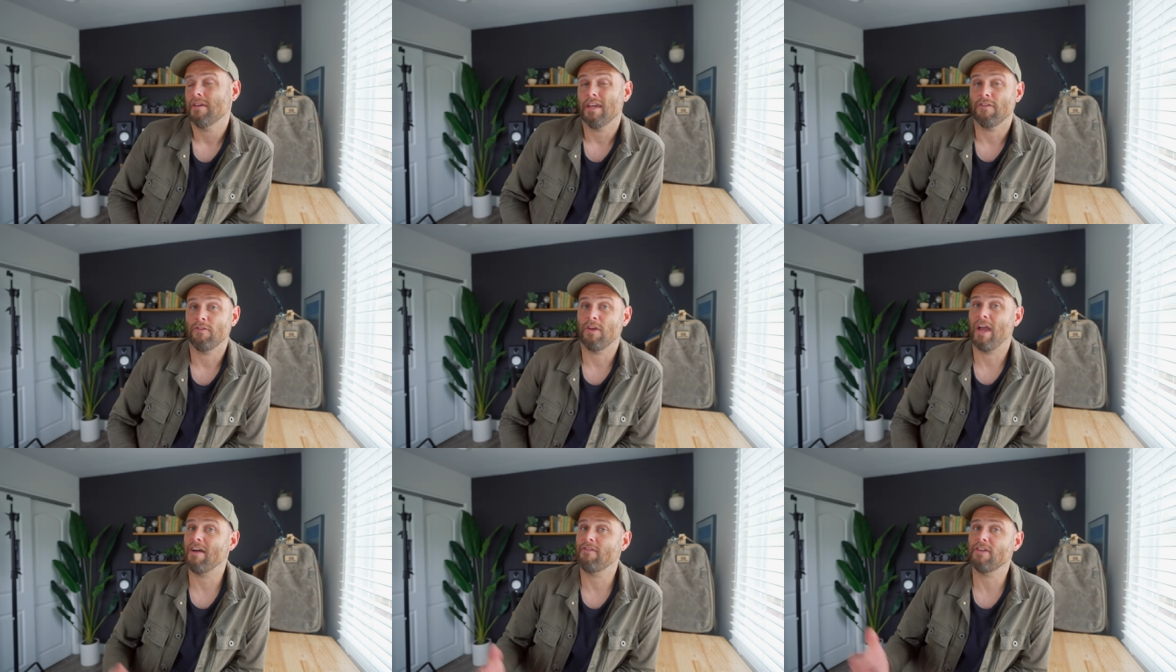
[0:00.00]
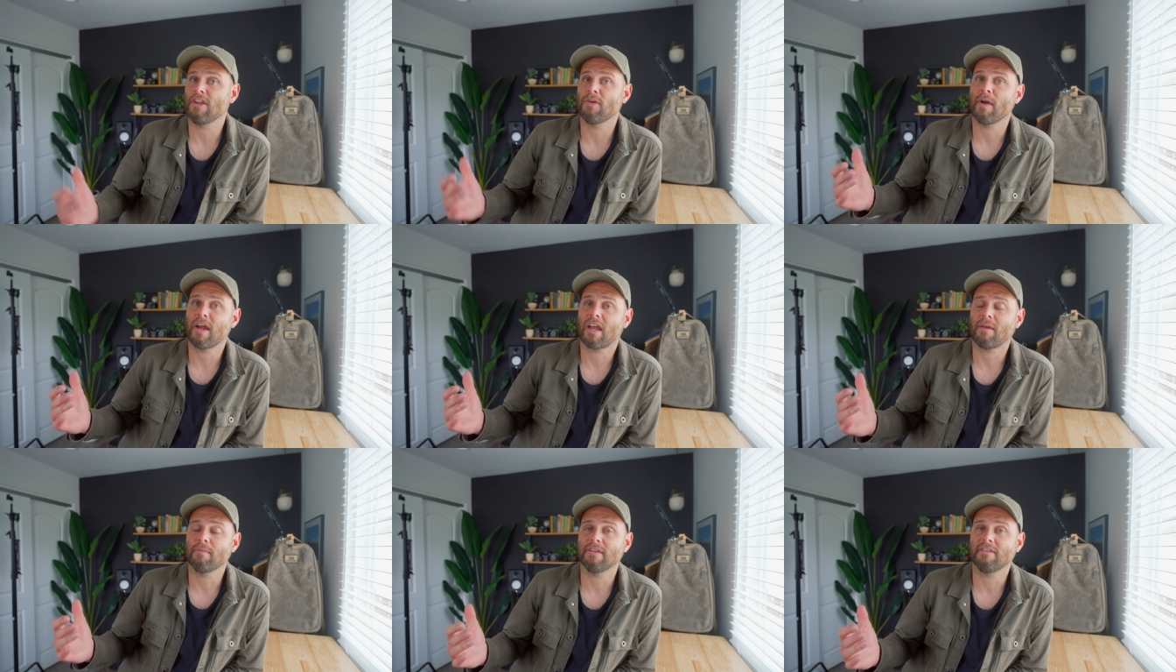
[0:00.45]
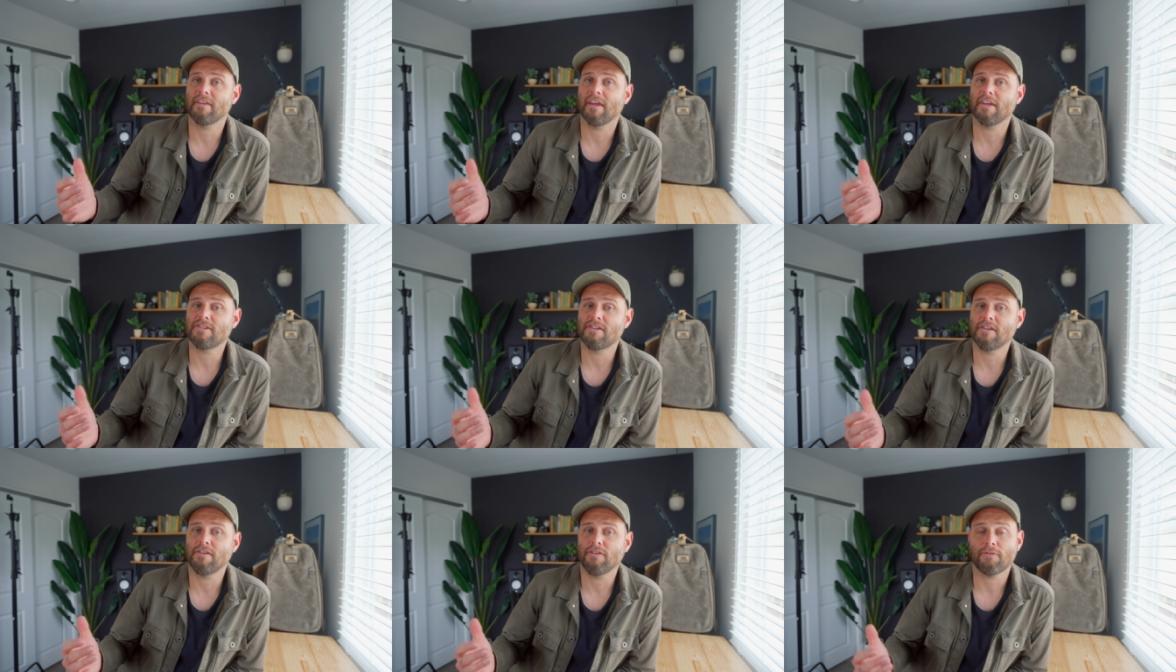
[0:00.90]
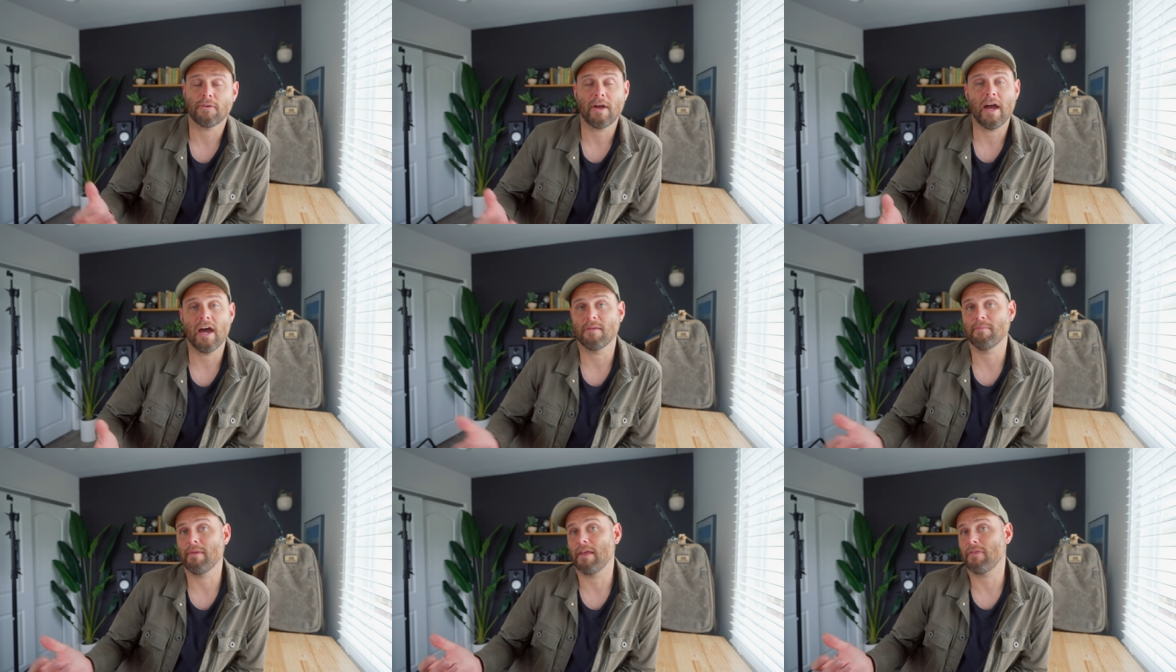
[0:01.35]
If you have any recommendations for
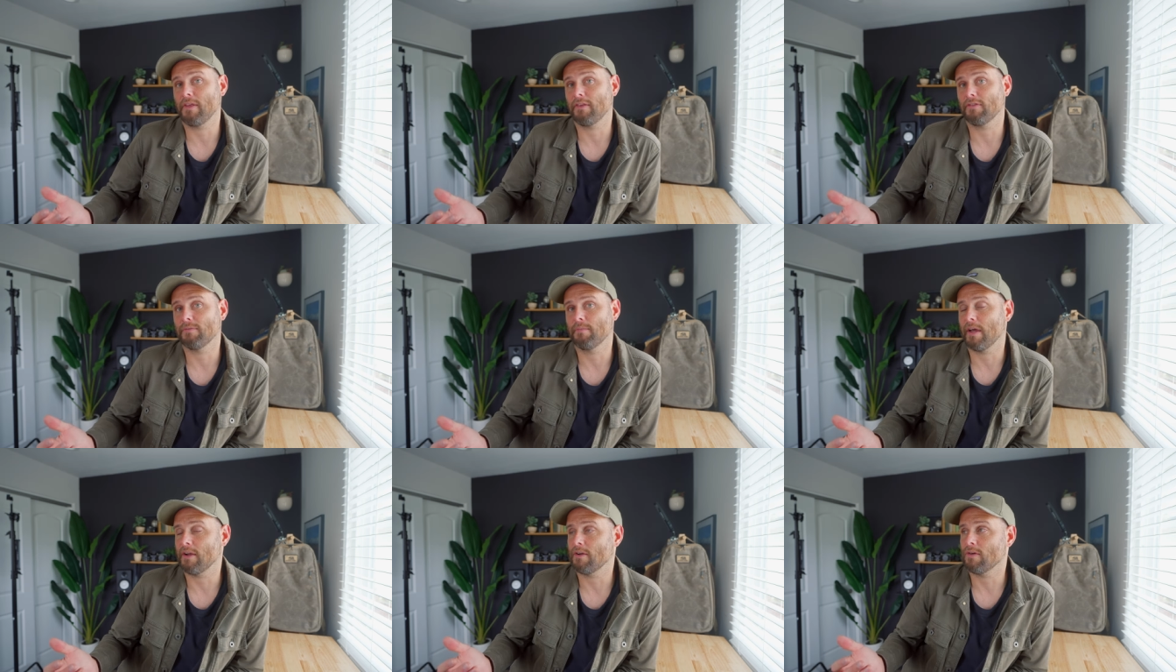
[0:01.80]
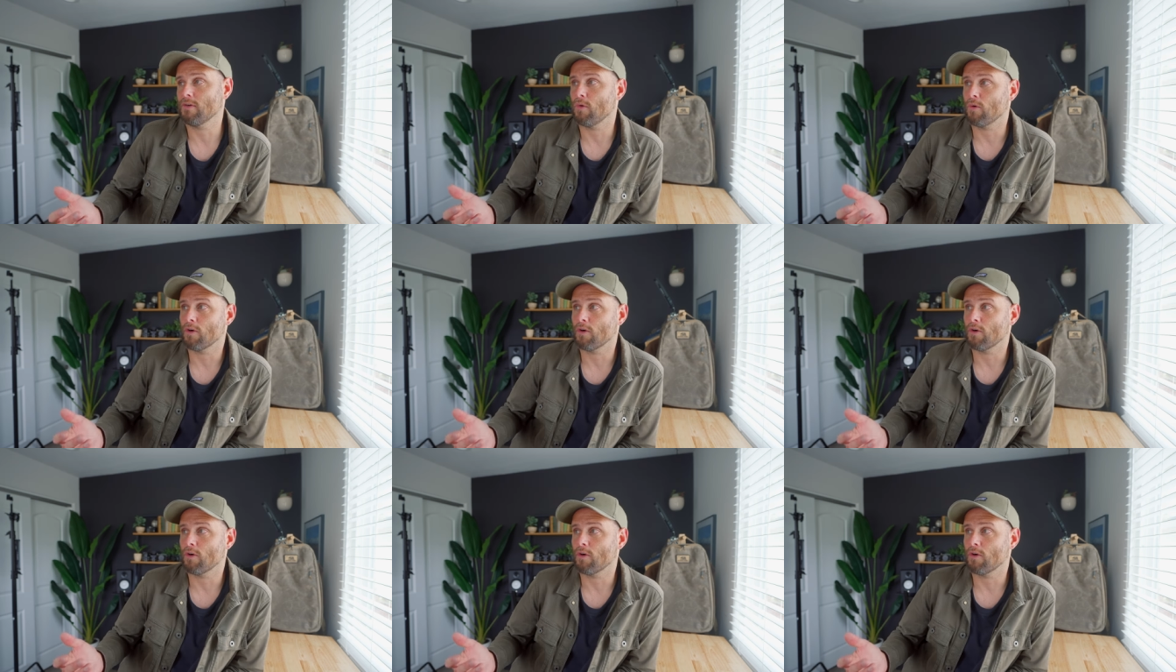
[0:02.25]
how to make things better,